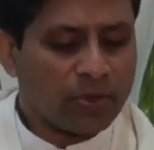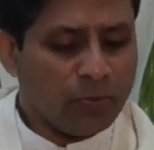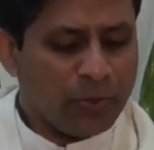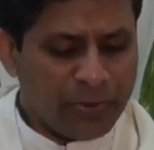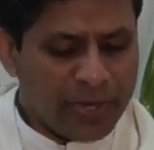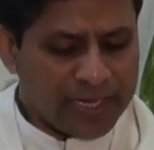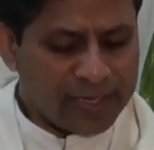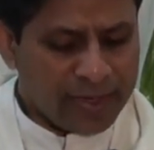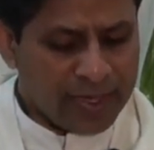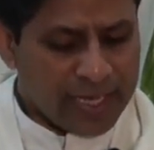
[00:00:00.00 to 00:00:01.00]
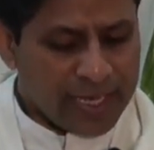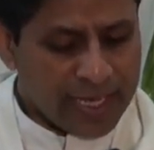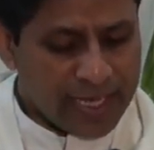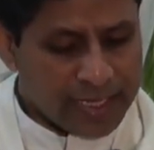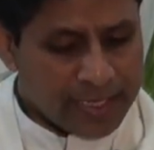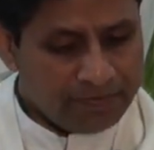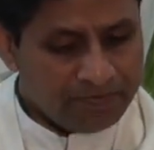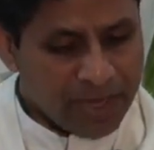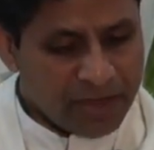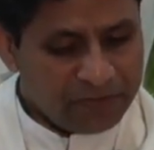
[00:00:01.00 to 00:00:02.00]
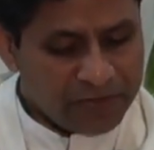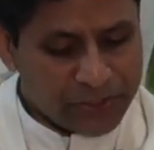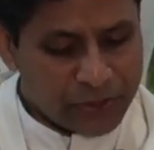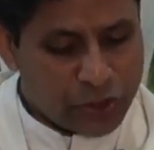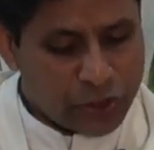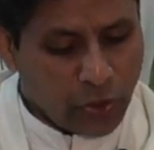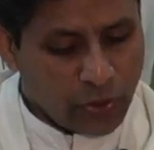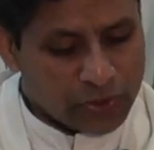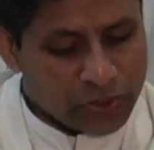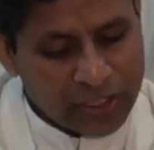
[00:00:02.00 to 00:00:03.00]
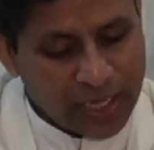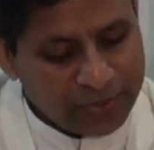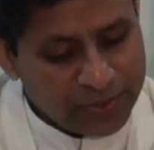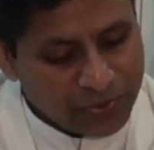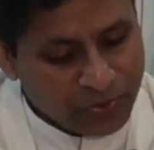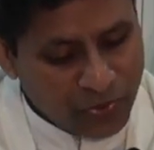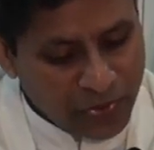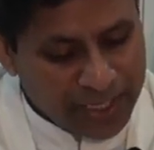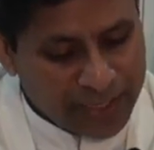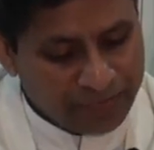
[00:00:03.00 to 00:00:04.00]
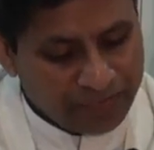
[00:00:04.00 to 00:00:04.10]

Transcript: We read in 1 John chapter 3.